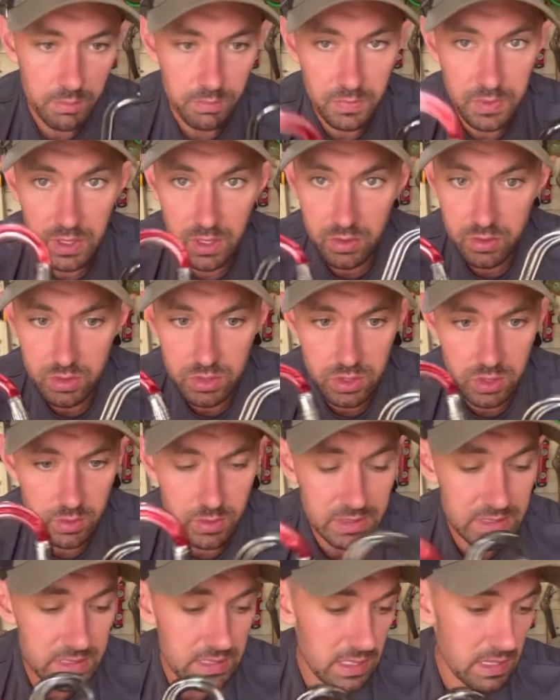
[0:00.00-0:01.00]
Those two
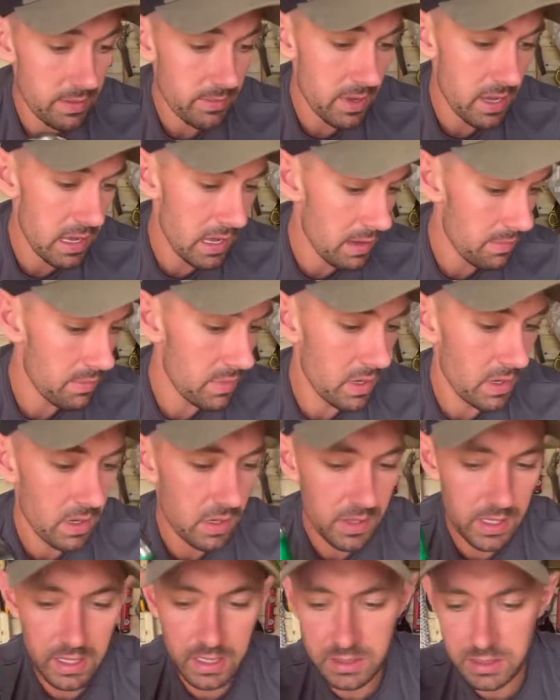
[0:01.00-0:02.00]
are DMM,
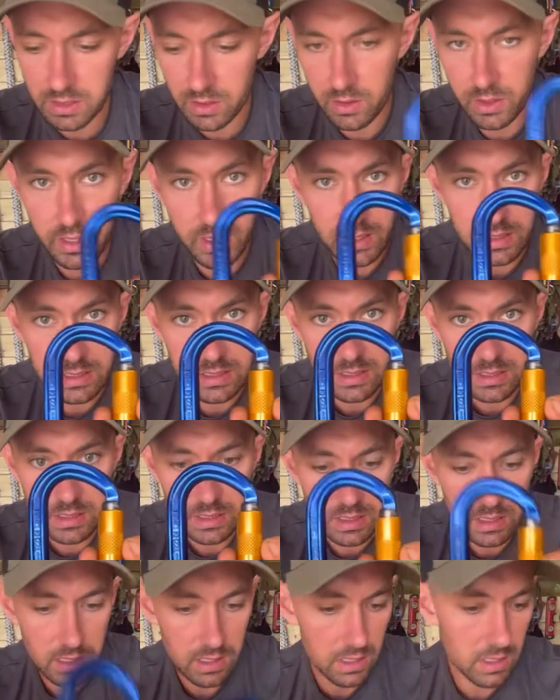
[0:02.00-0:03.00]
that's
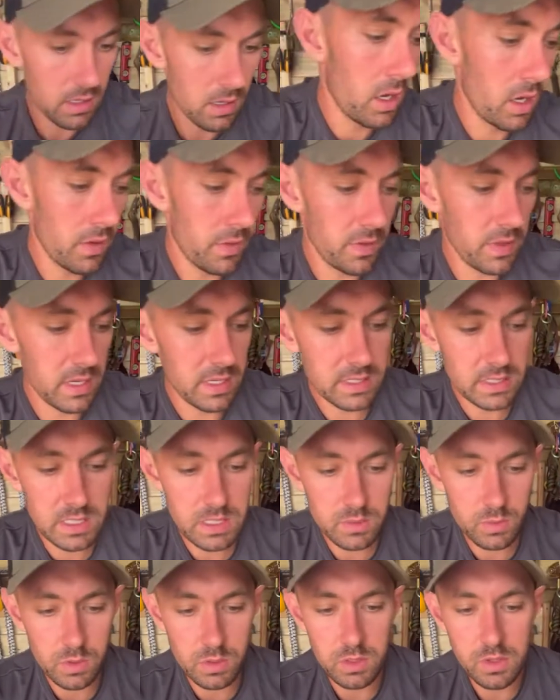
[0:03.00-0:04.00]
ISC. This
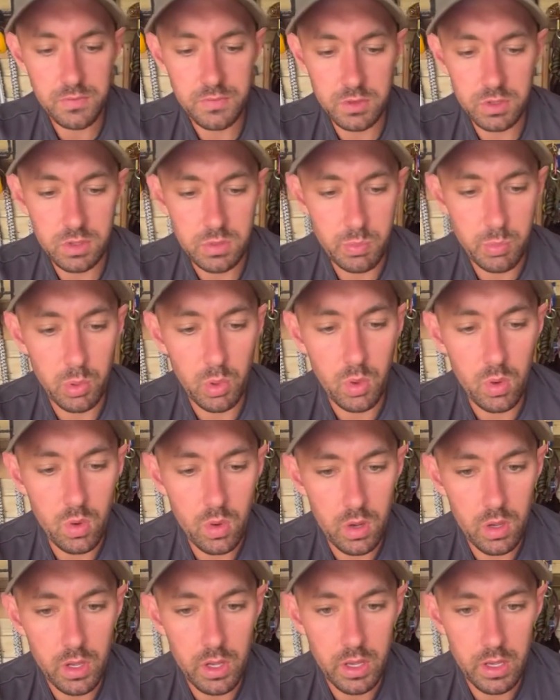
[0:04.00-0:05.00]
is one I've just
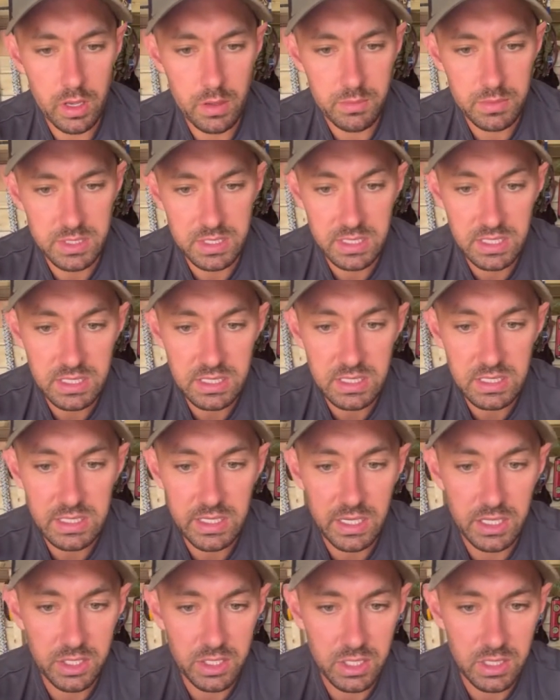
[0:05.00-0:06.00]
bought. This
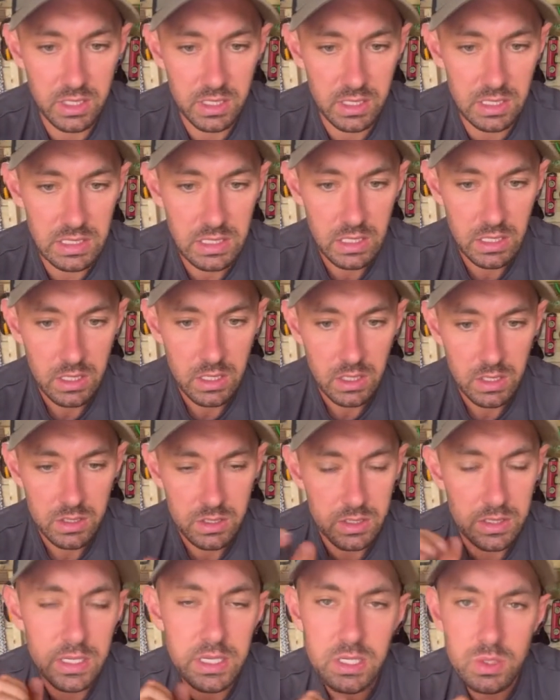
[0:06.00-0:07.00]

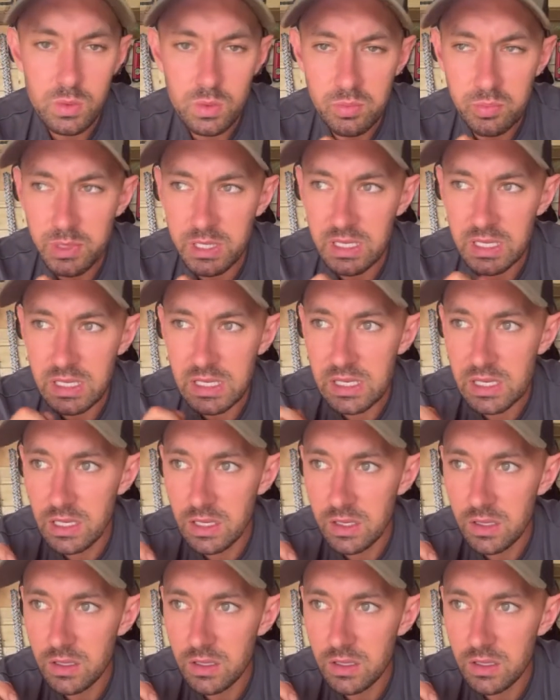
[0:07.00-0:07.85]
would be